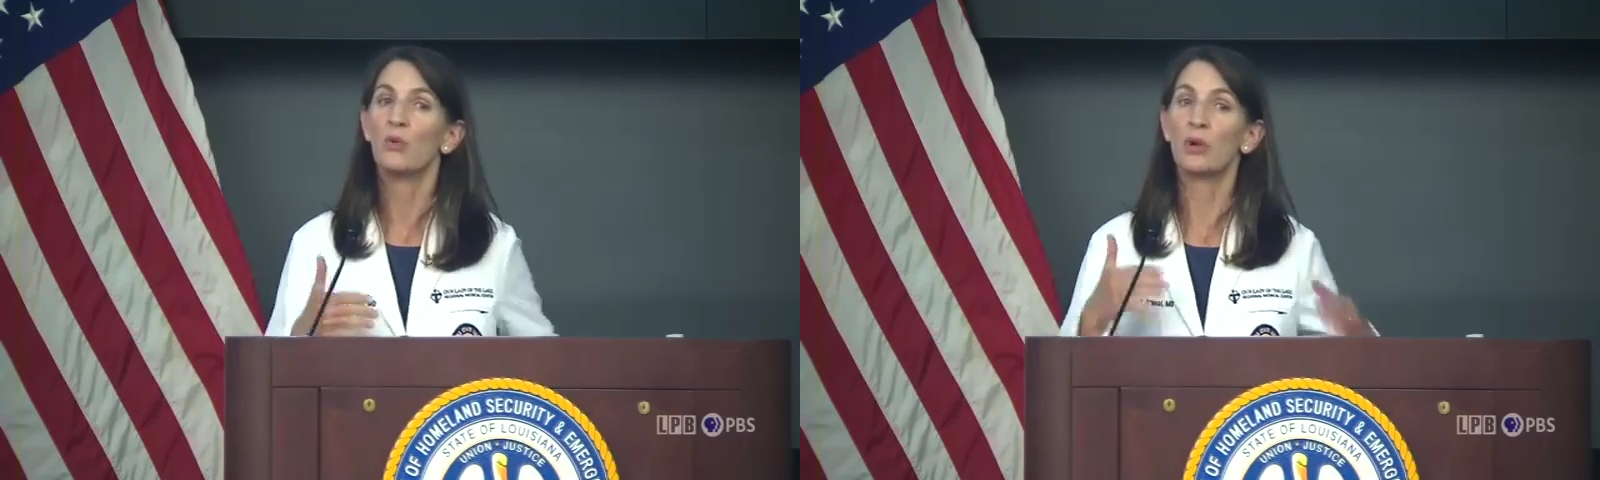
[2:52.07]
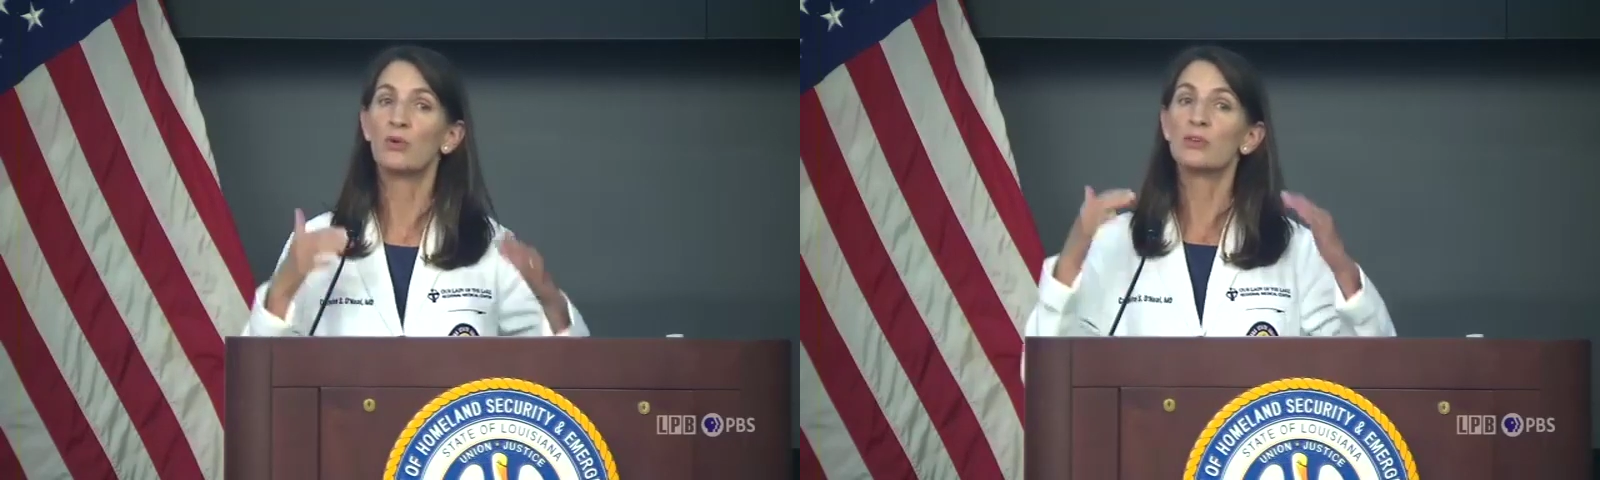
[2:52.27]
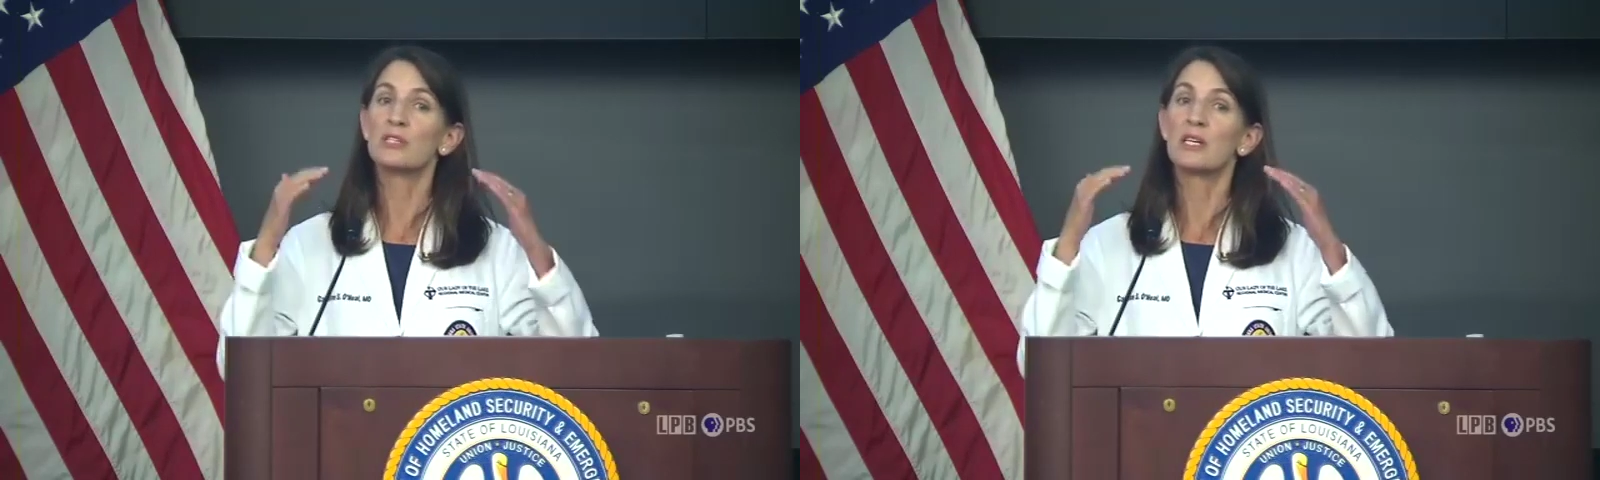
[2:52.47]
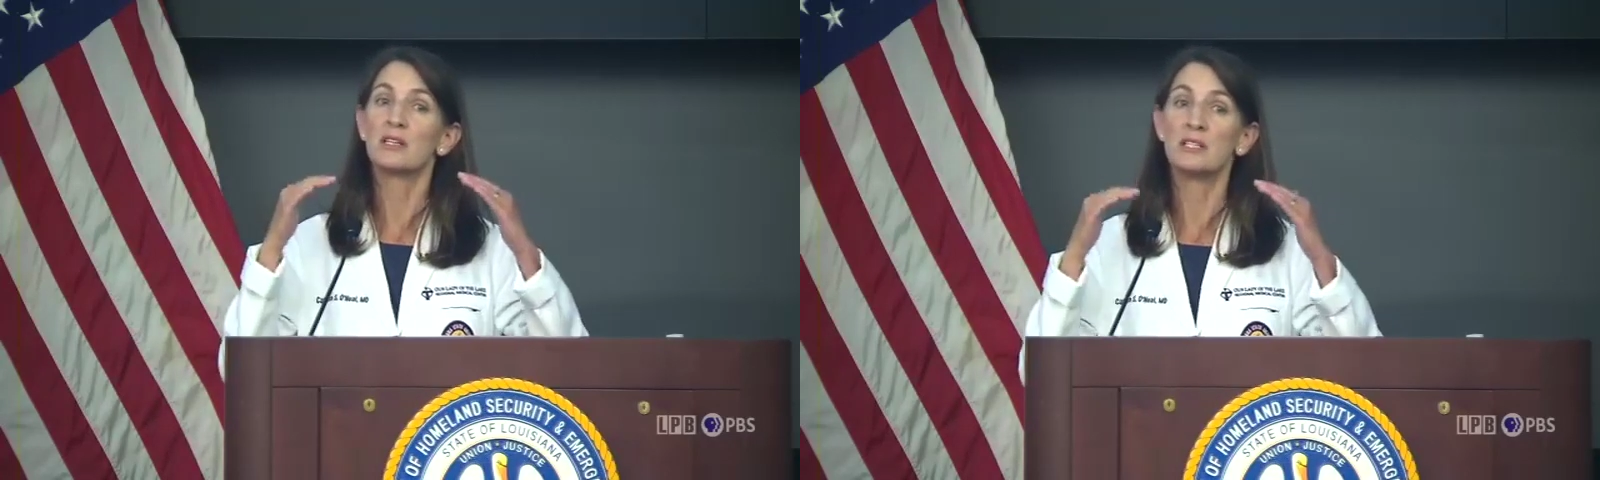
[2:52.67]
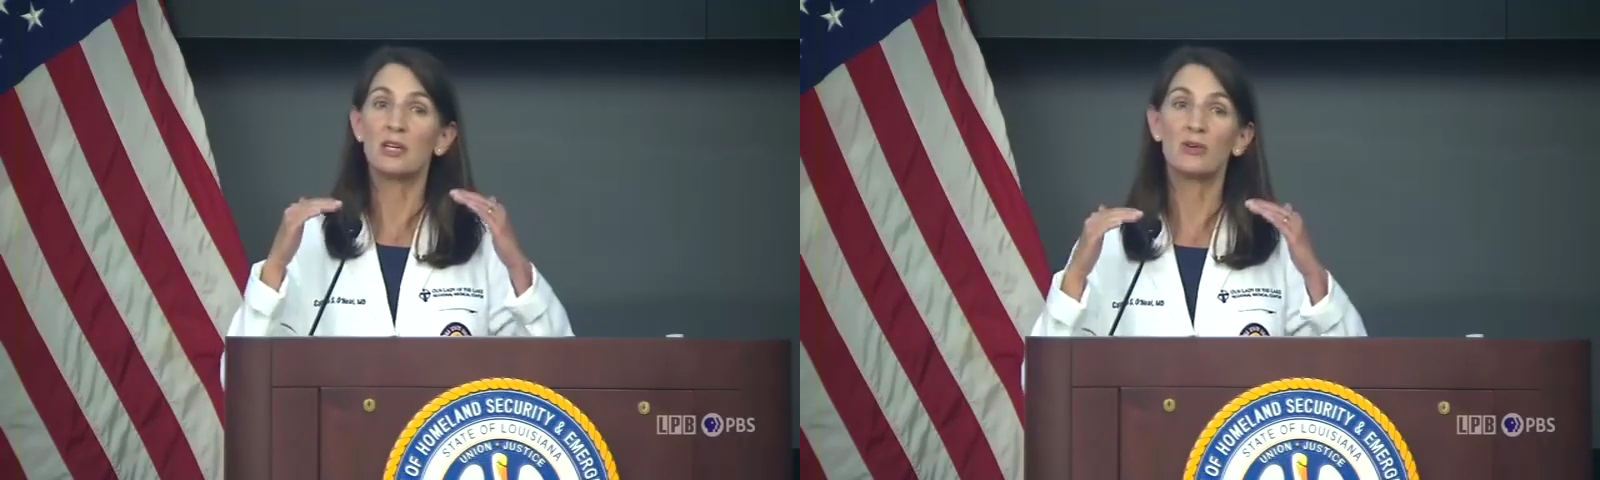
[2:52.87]
we will see
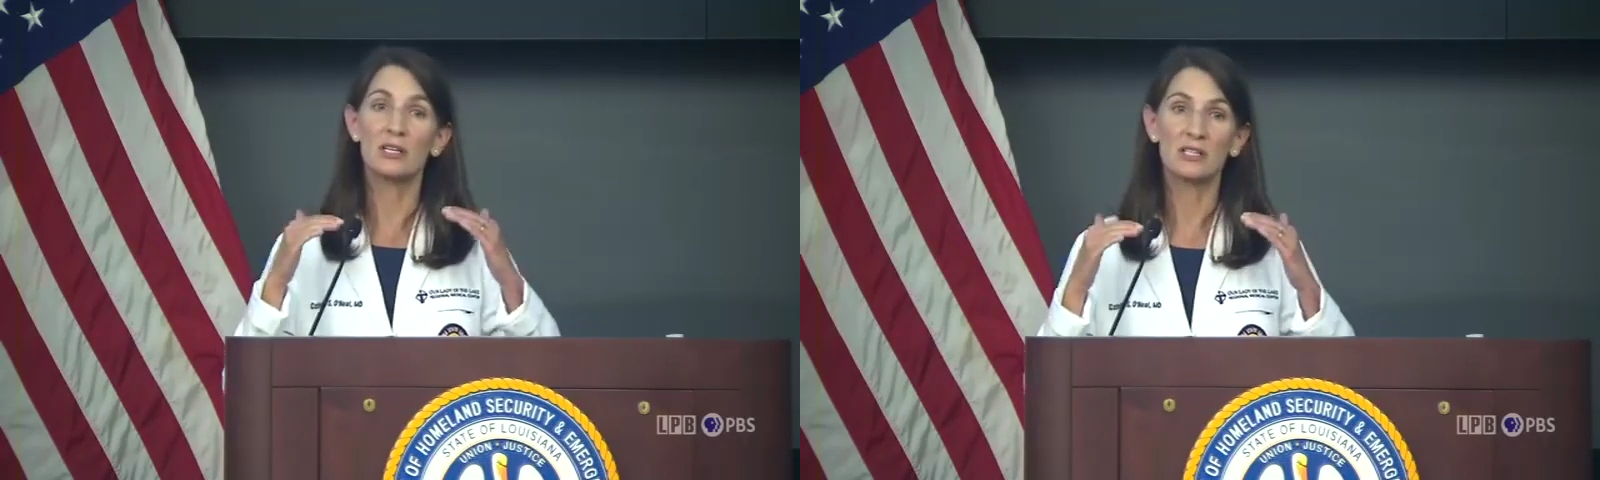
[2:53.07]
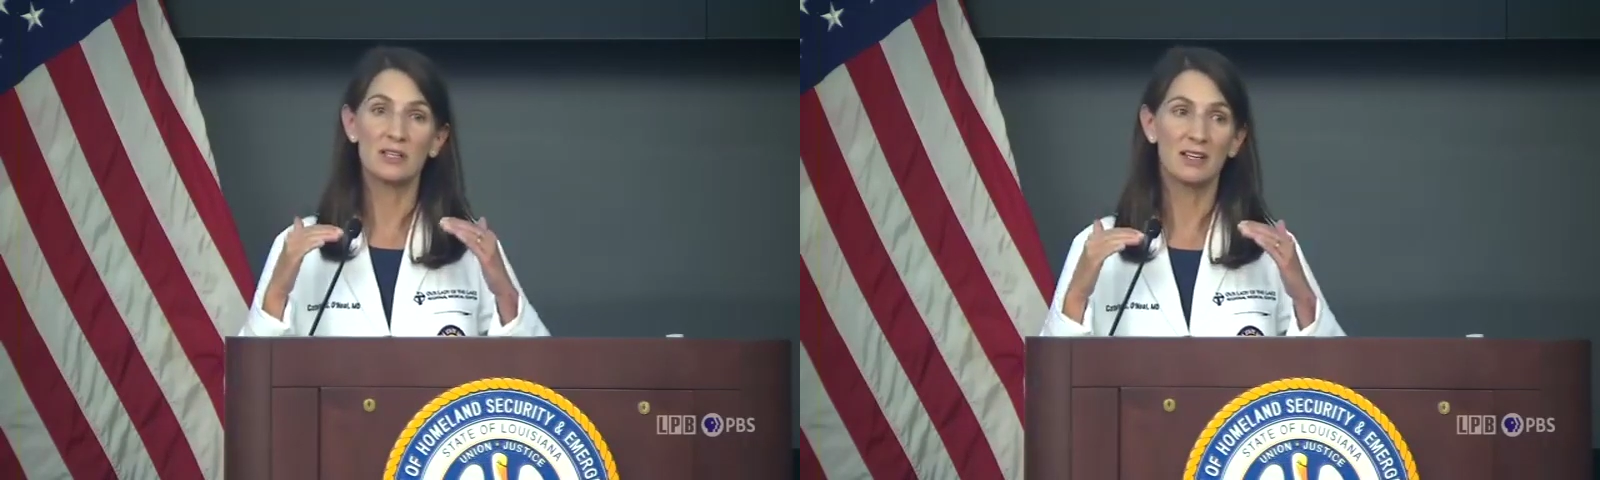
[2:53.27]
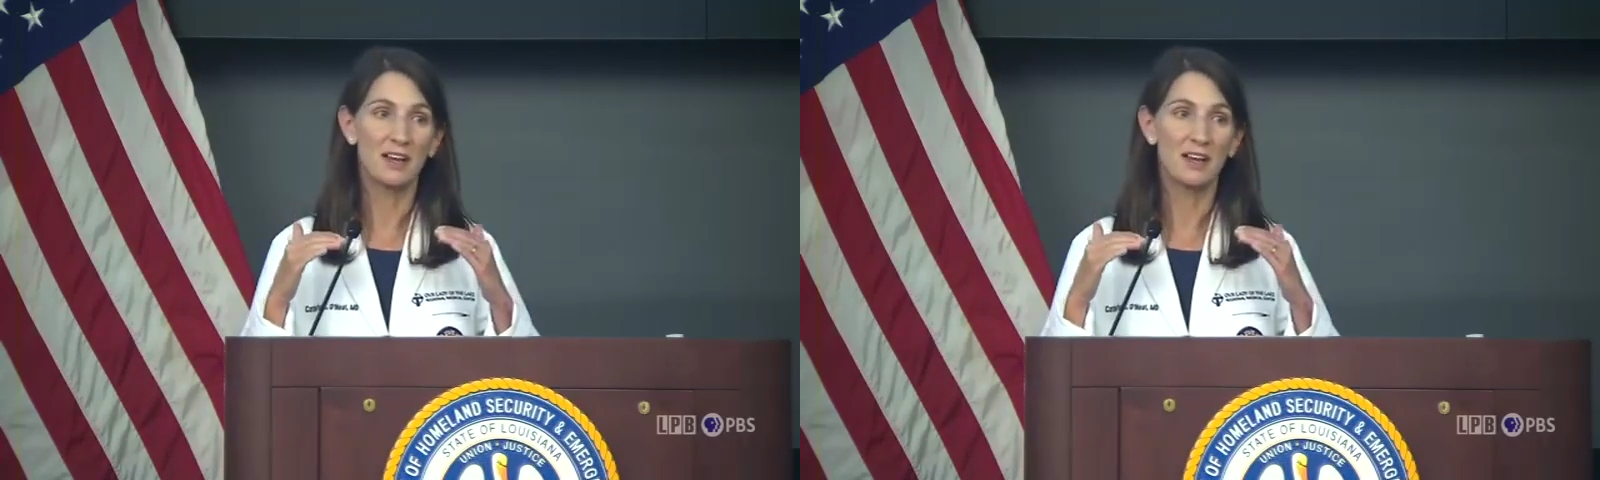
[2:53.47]
a decrease